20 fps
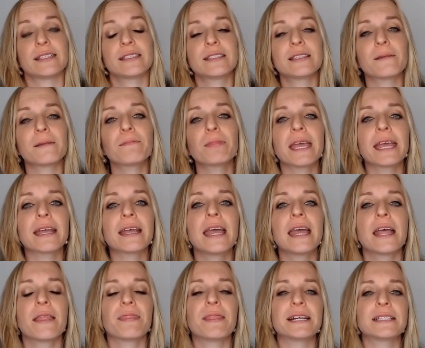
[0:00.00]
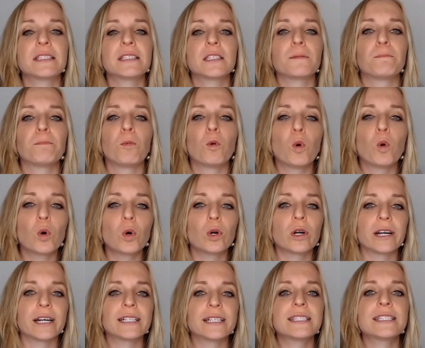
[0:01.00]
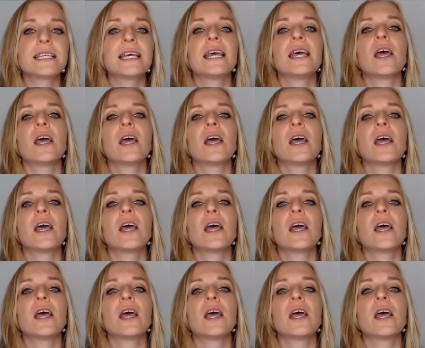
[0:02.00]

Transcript: Something that supports